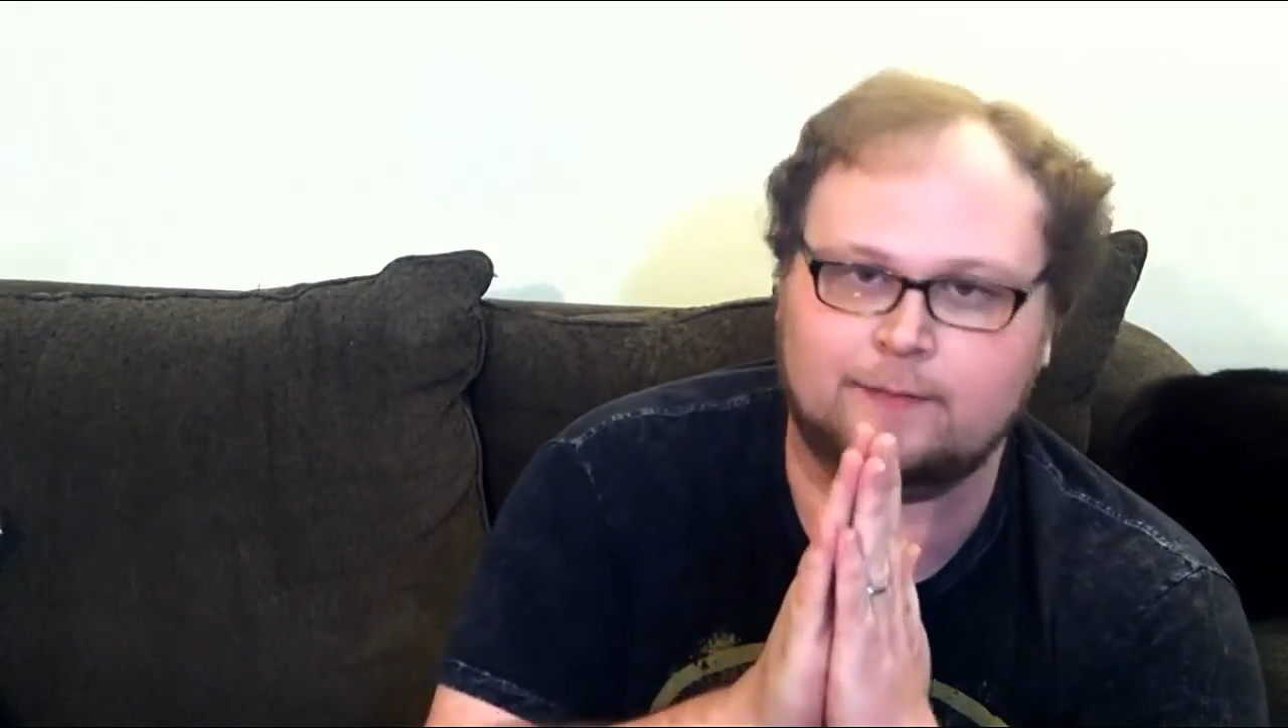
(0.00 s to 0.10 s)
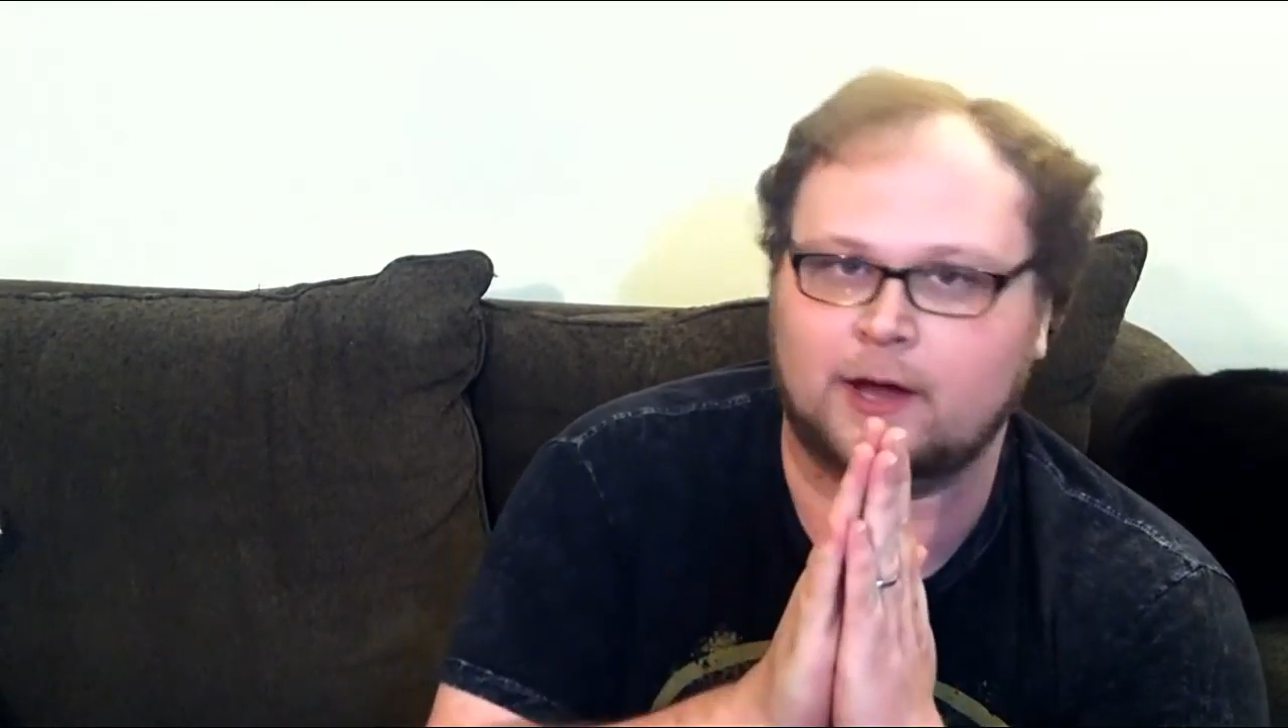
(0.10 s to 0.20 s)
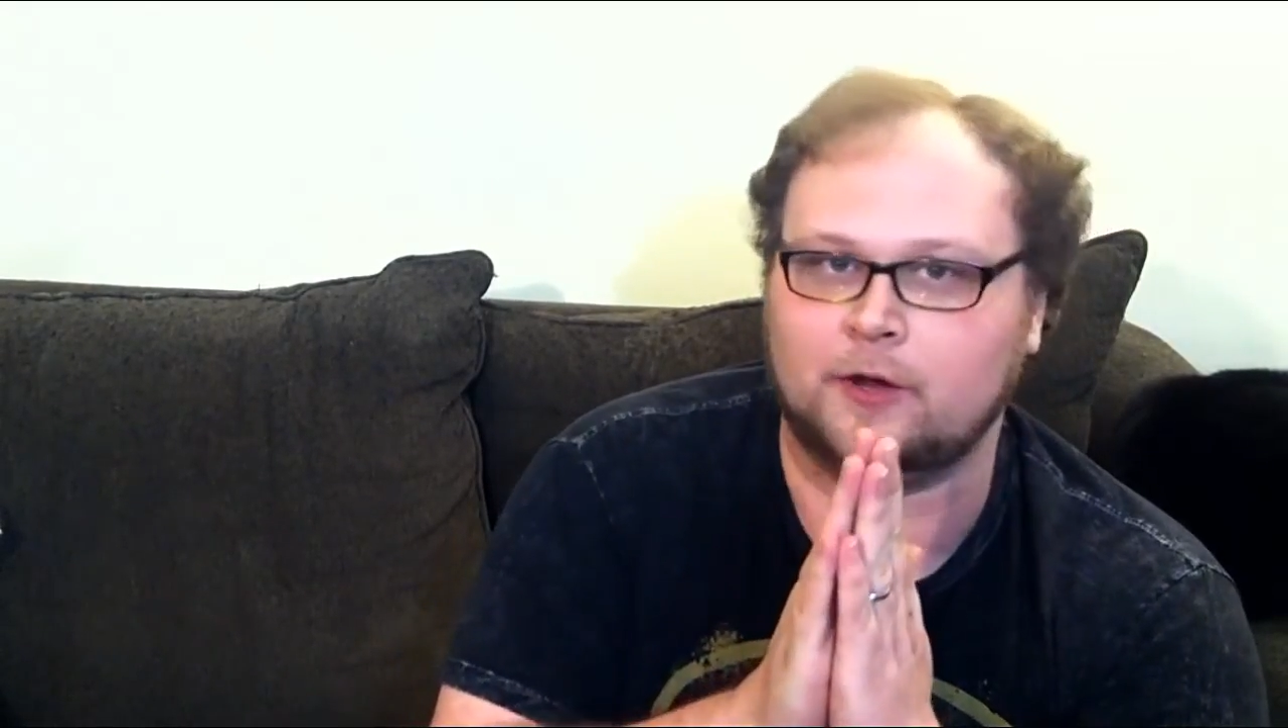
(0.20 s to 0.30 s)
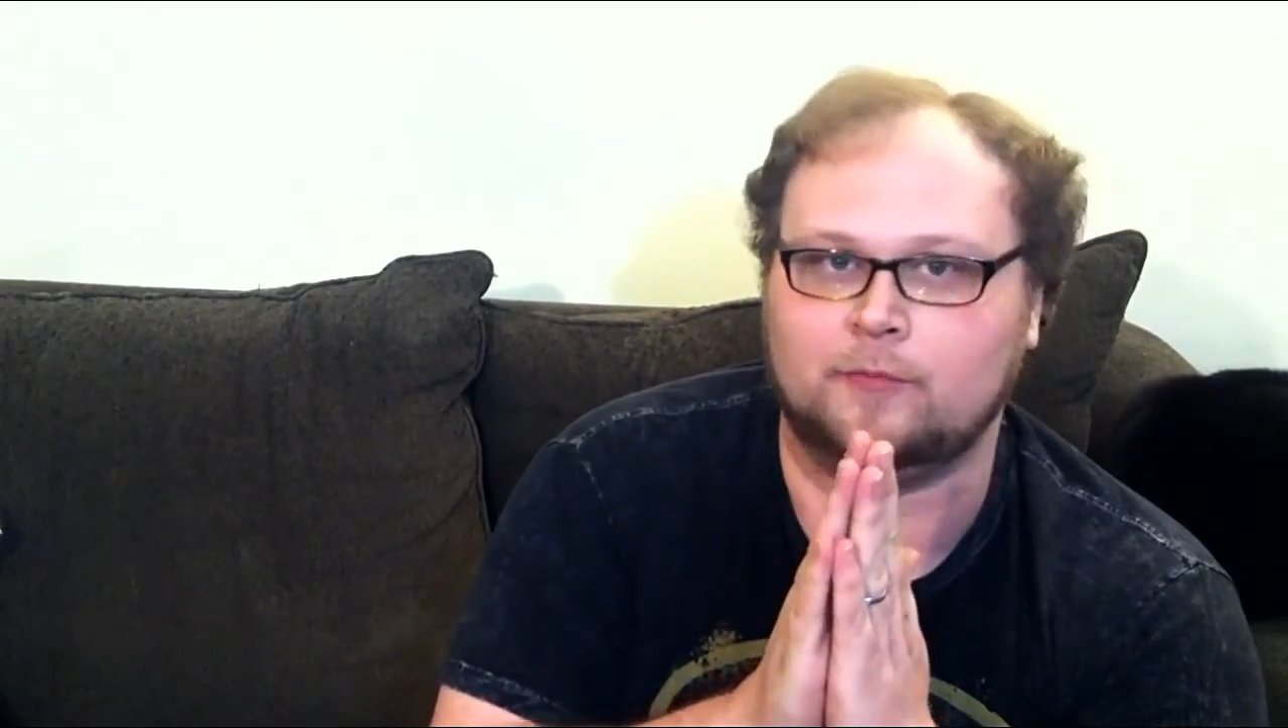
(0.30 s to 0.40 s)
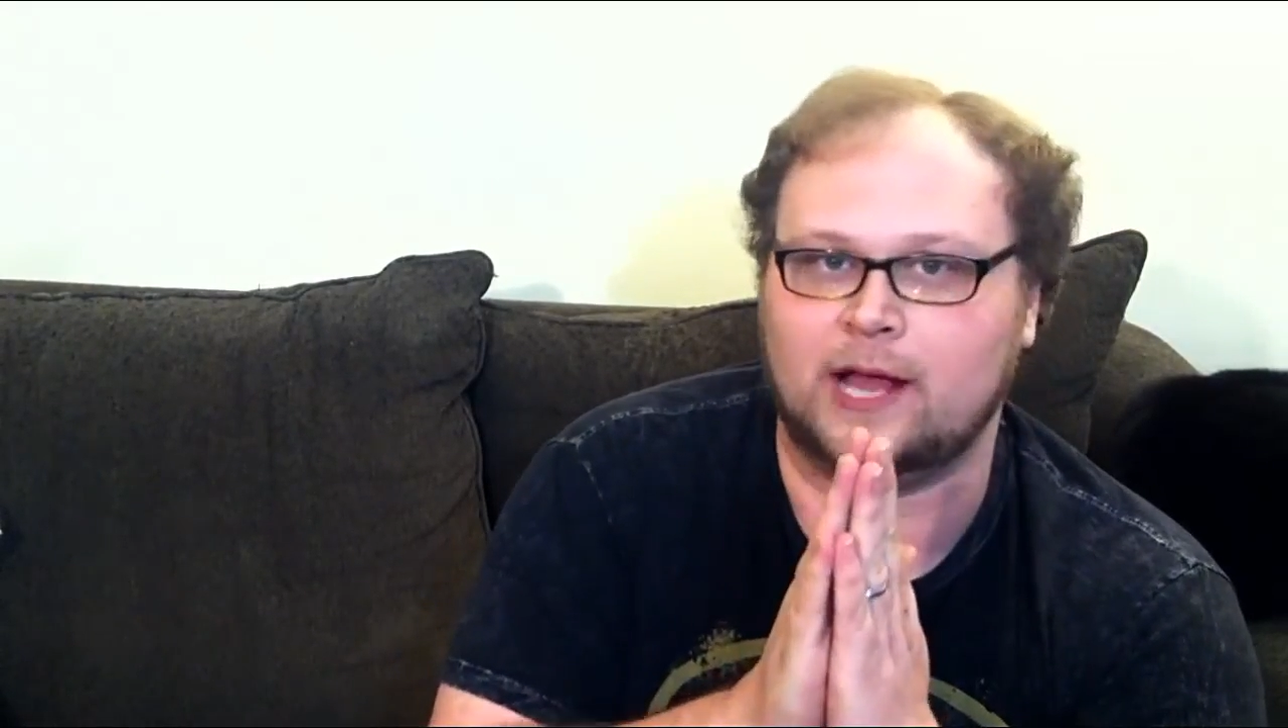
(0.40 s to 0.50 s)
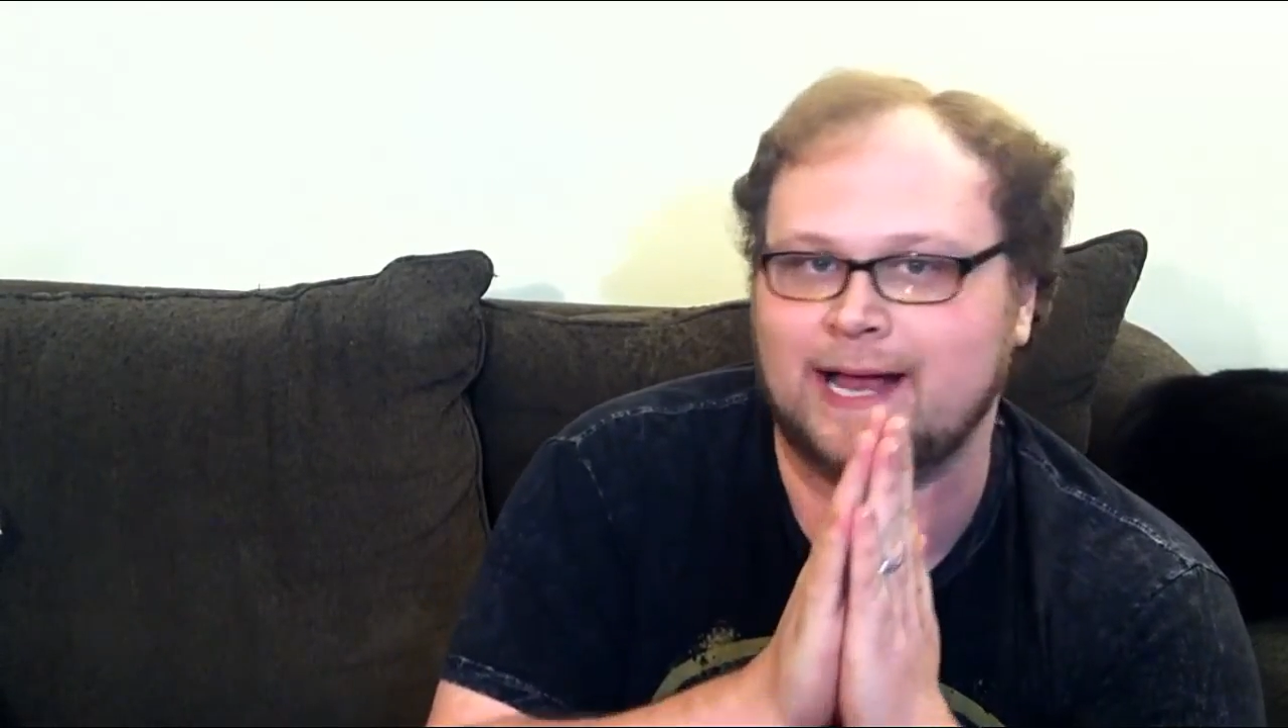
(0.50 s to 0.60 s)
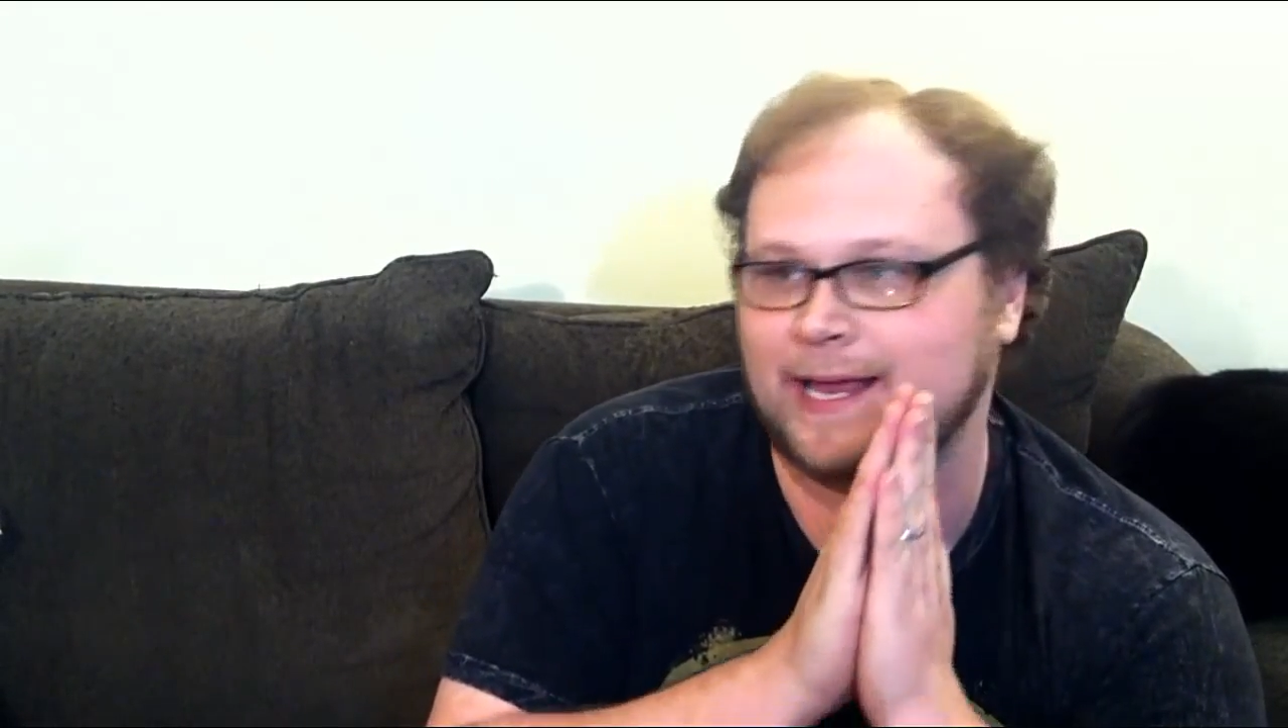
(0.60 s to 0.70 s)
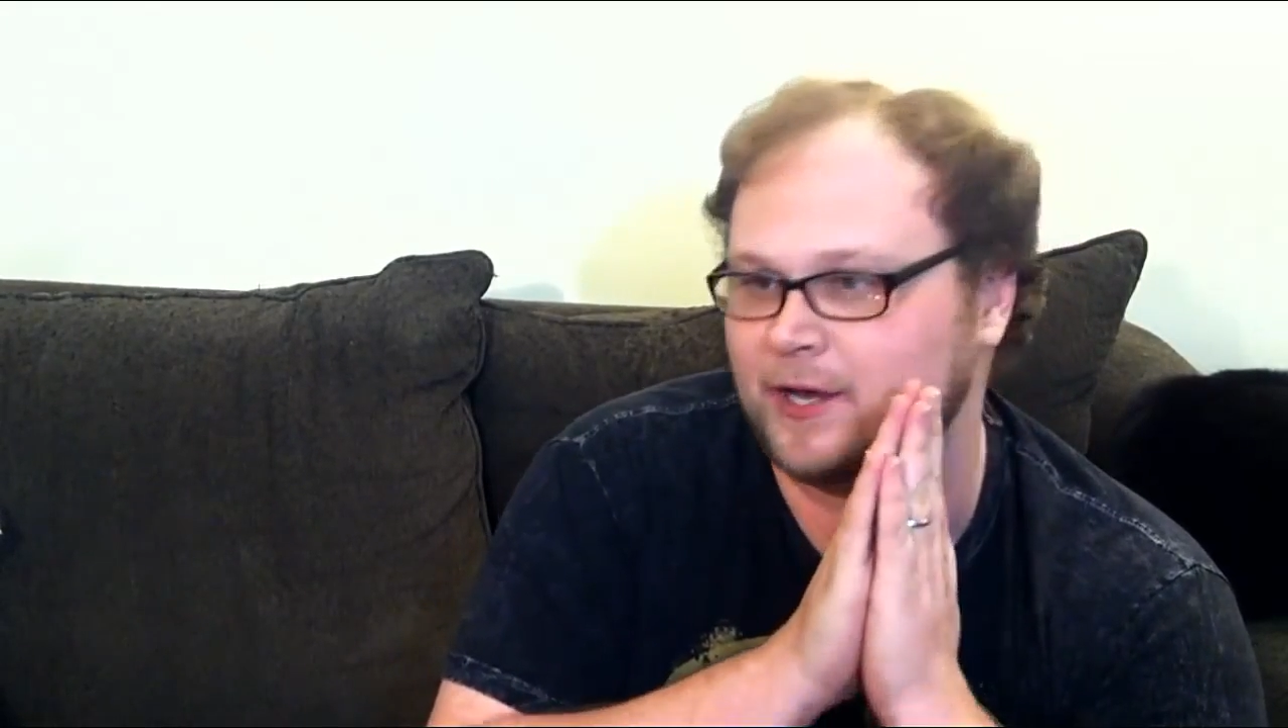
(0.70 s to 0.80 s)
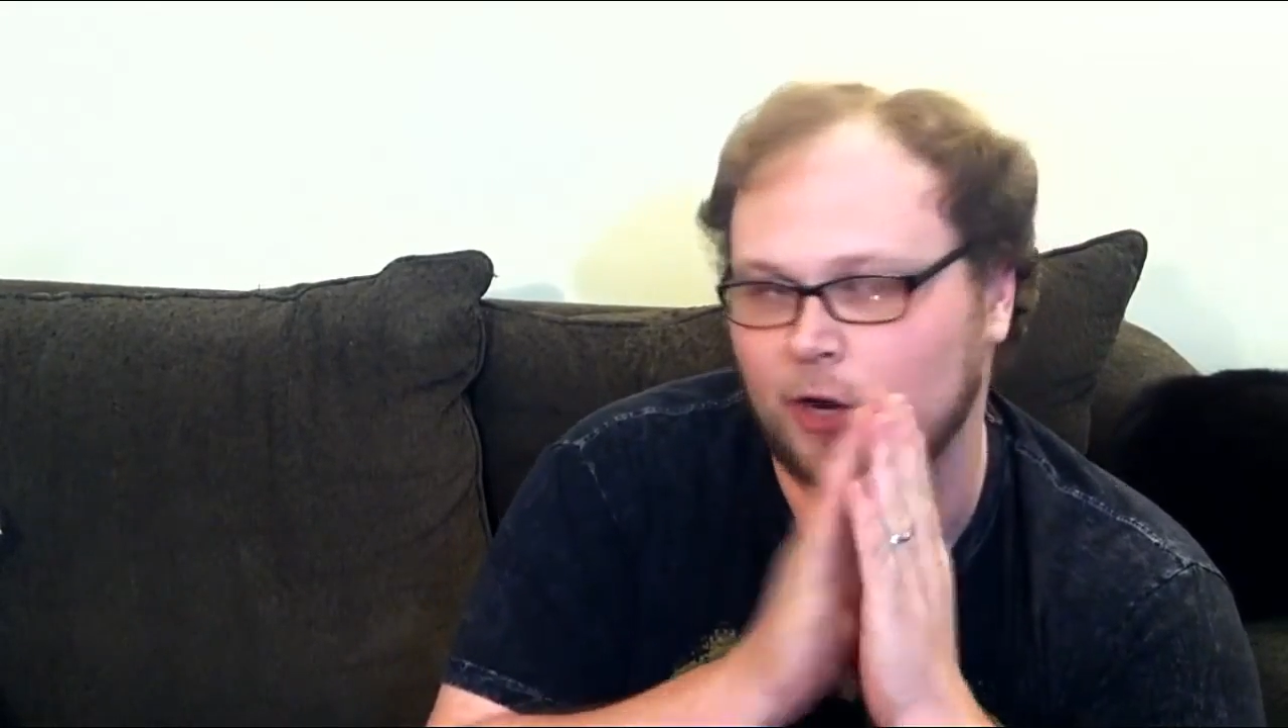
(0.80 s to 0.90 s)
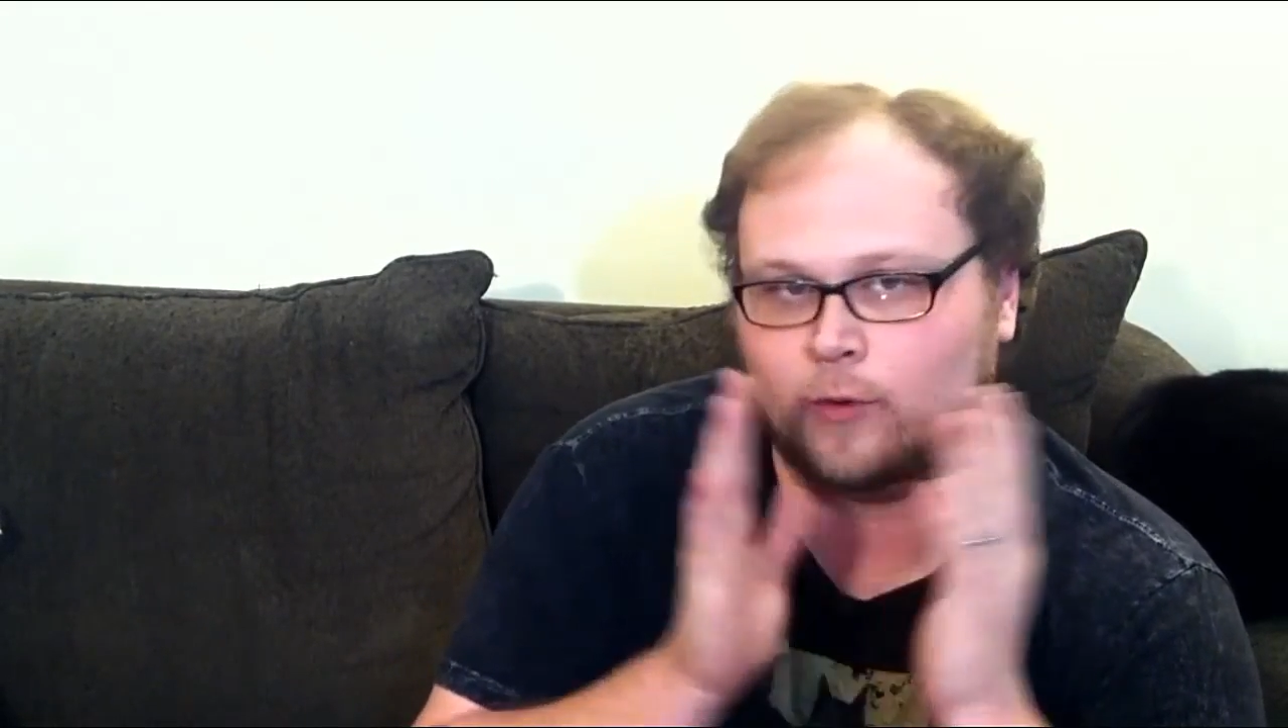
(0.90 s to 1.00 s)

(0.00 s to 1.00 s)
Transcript: mono black and